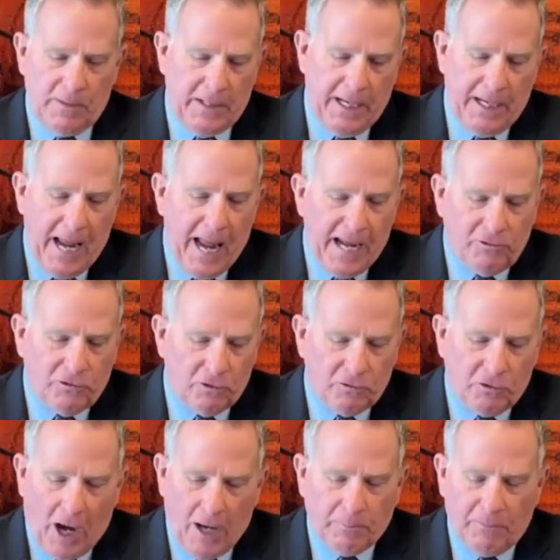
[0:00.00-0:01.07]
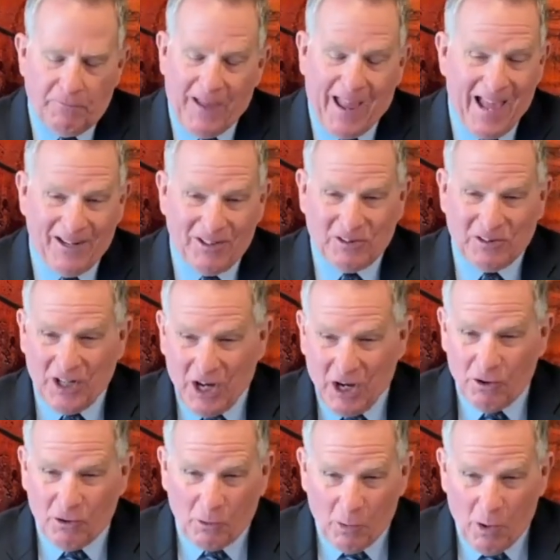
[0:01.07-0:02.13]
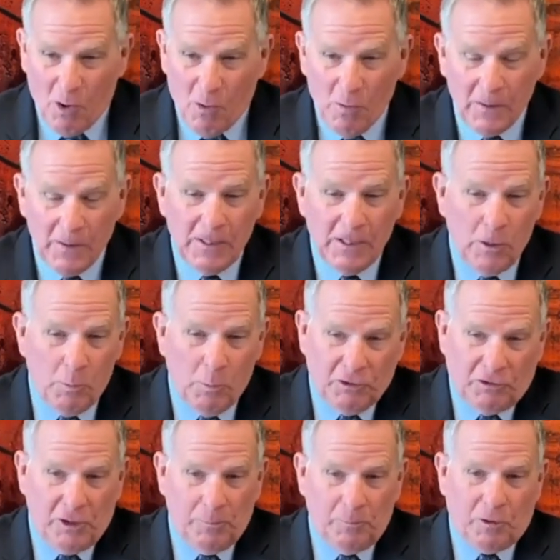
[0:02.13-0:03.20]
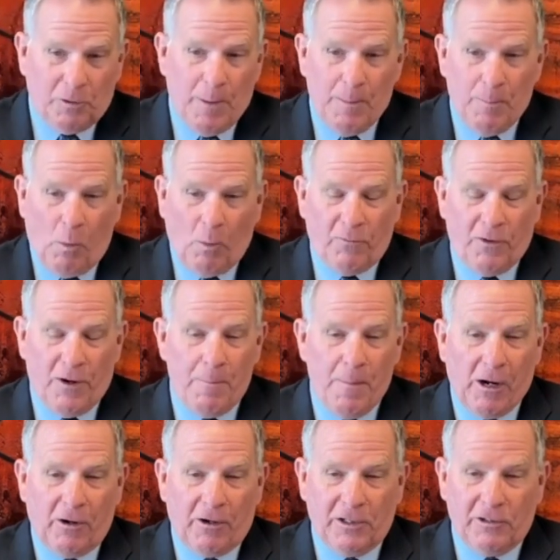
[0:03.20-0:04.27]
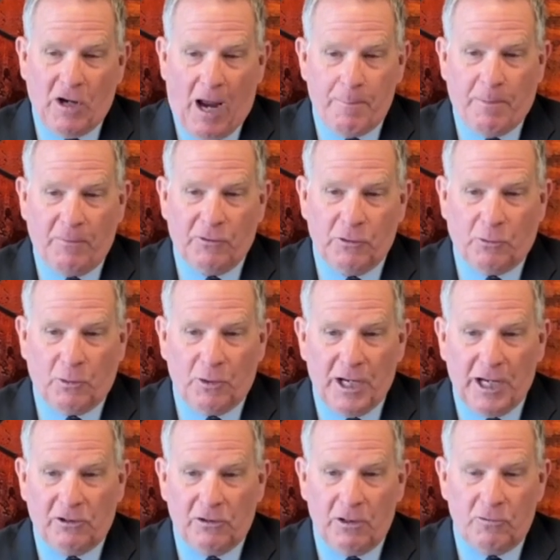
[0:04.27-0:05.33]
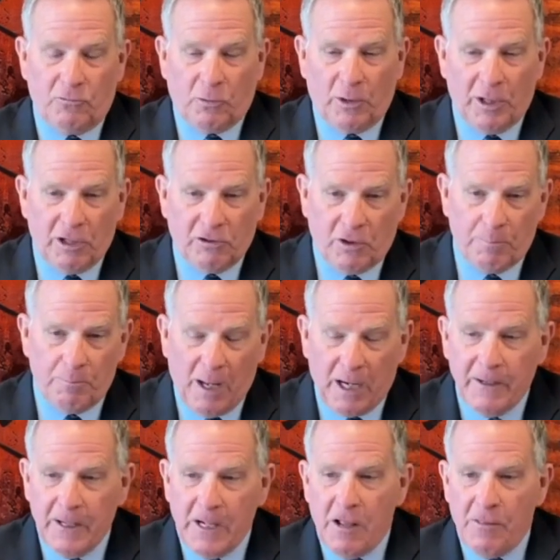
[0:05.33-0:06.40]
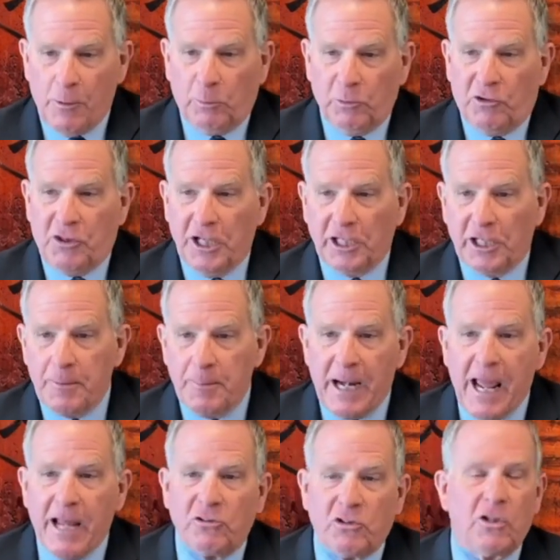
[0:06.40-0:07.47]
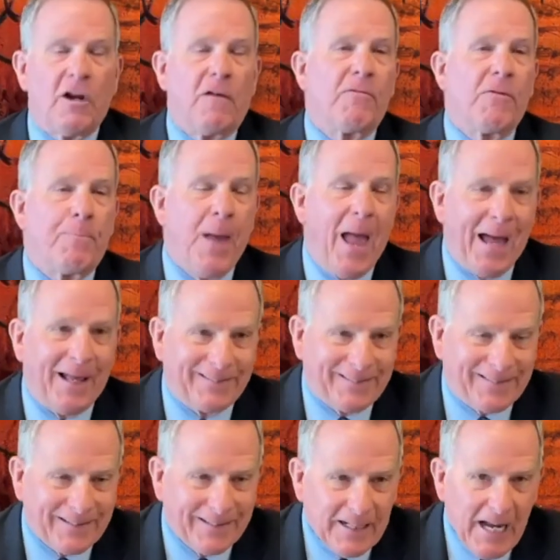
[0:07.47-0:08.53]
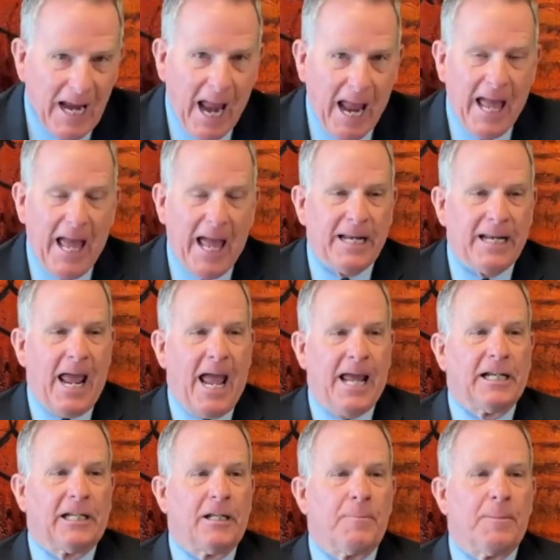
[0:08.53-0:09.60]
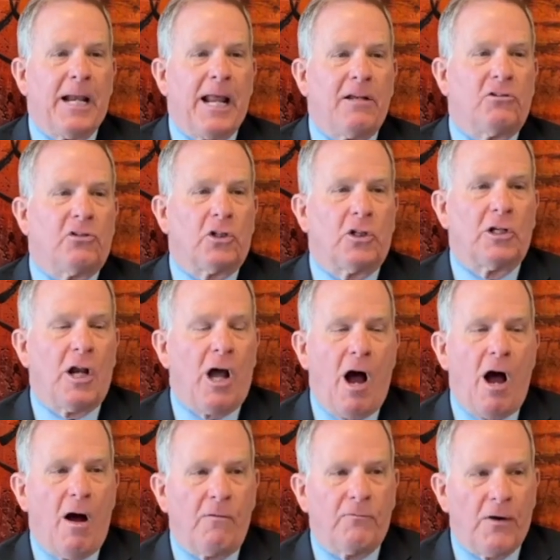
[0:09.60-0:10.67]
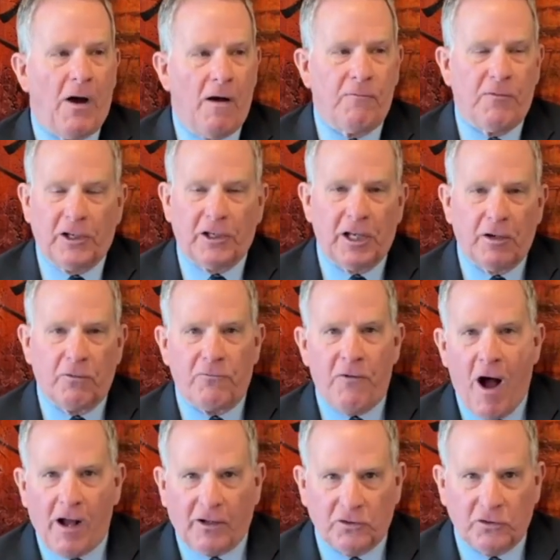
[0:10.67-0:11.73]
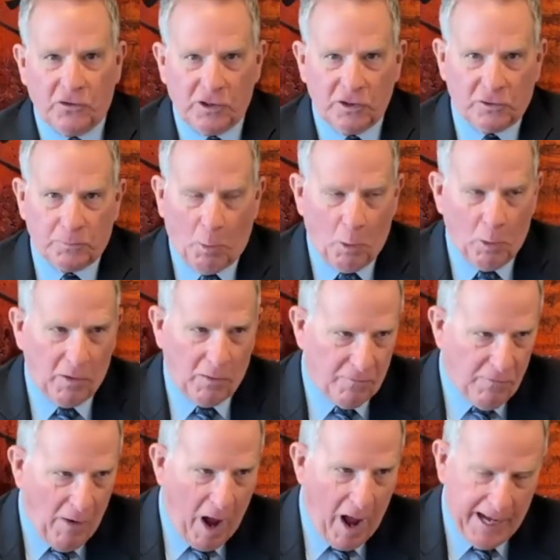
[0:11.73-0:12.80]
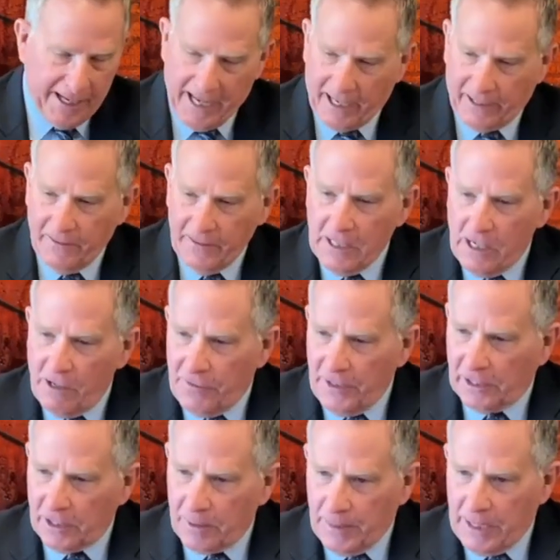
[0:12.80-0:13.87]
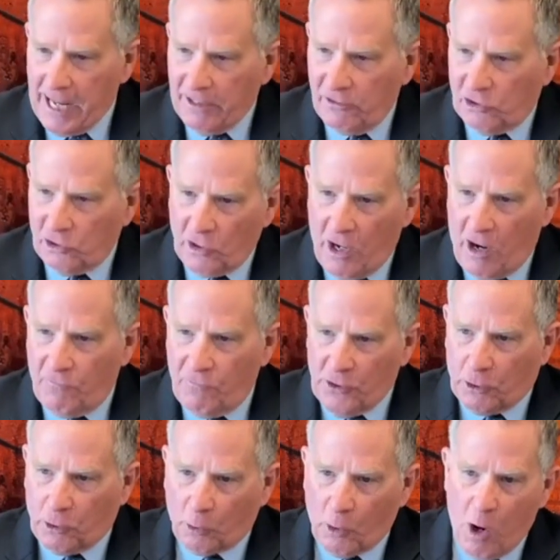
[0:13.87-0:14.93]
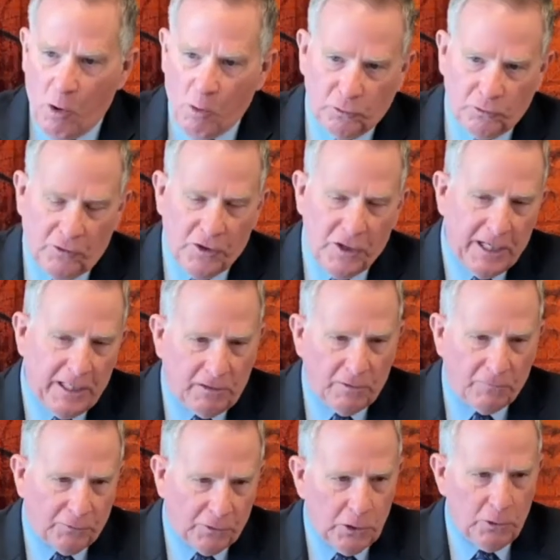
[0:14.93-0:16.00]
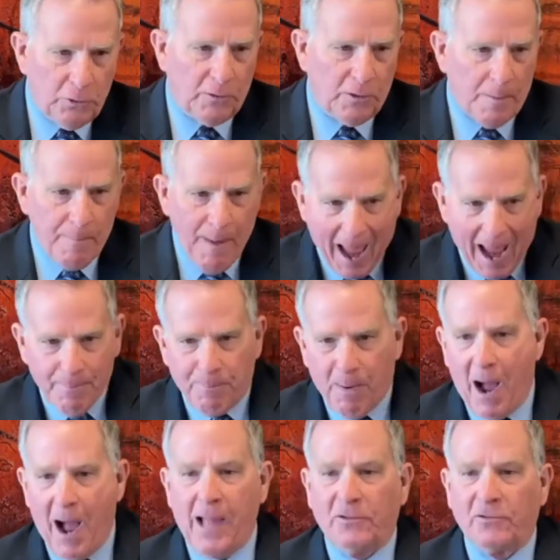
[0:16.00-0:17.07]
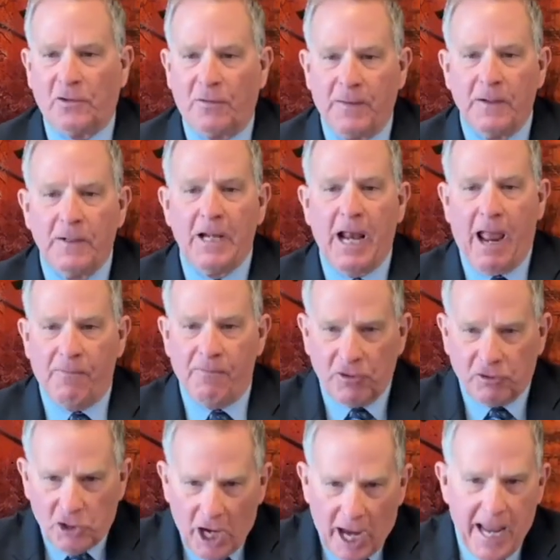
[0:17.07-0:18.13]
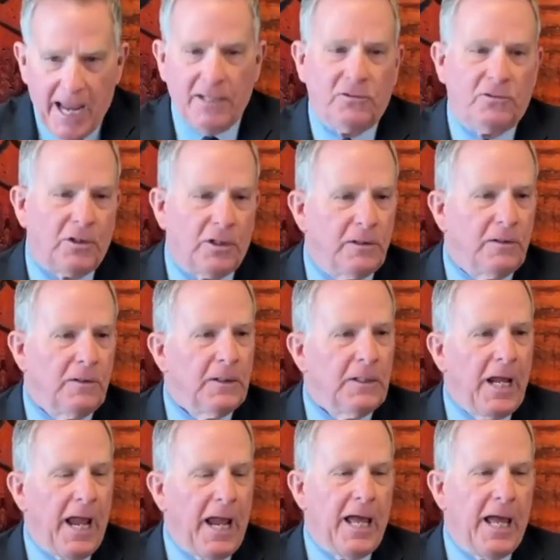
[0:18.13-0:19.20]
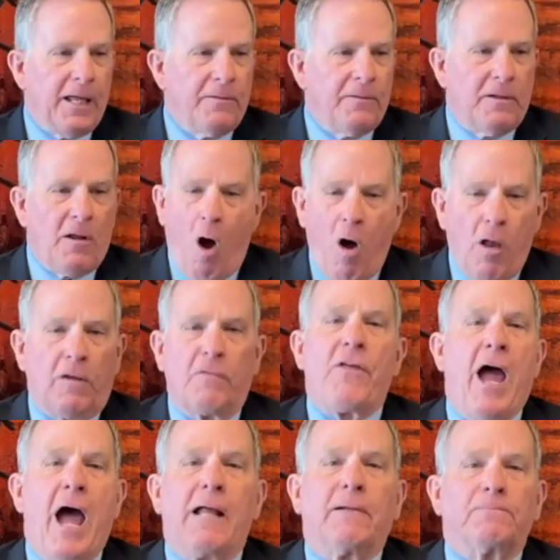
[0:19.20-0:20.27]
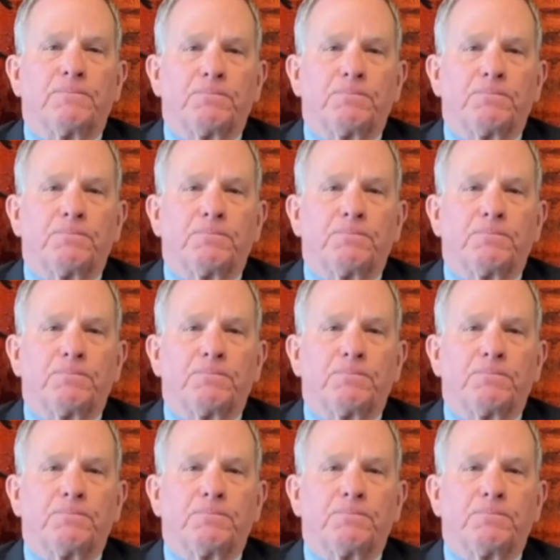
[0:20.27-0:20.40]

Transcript: In ancient times, that they had a scarecrow, which seems to be more of an American type of a tradition, but there was the elimination of the pests and an elimination of the little foxes that spoil the vine, and the elimination of the crows that eat the fruit, and the magpies and the jays and all of that,